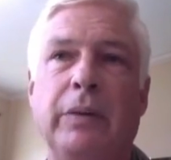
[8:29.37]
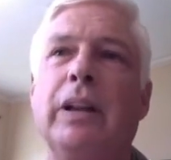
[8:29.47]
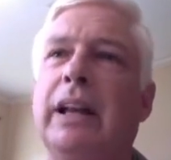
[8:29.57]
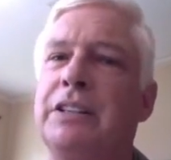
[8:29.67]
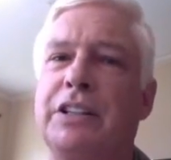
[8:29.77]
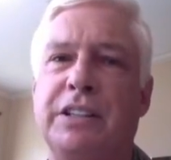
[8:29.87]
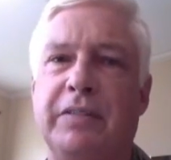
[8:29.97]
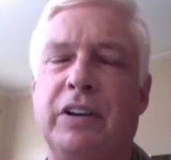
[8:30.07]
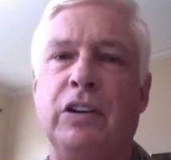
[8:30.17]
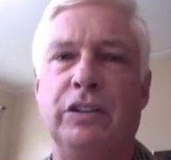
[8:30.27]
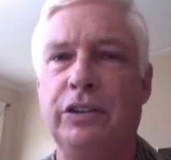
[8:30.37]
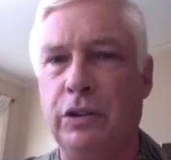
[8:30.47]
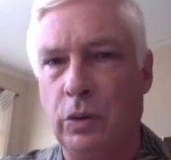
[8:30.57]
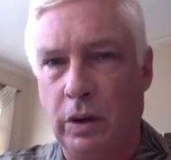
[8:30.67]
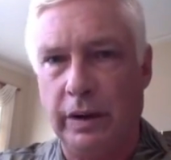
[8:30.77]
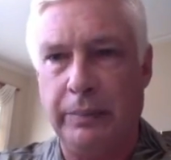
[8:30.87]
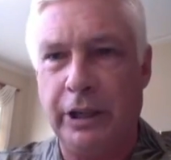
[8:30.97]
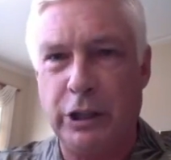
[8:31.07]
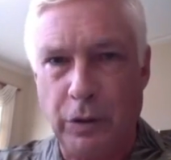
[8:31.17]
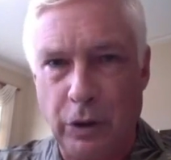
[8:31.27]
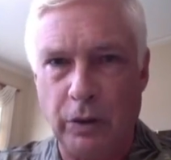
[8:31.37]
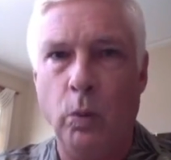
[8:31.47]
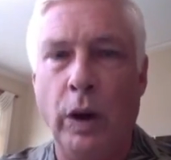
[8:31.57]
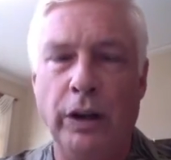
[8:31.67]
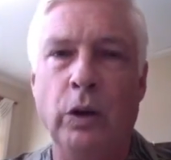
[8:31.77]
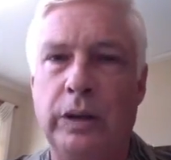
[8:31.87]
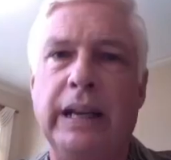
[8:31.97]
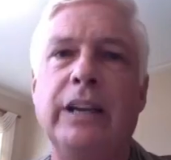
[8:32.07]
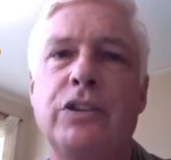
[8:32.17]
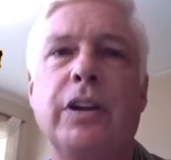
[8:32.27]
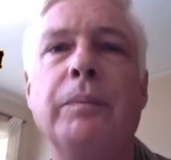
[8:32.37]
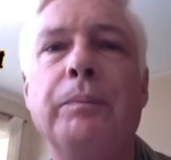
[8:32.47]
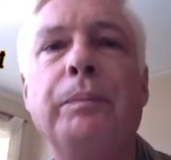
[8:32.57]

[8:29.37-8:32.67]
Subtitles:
I realize it's difficult to do all that baseball in one location.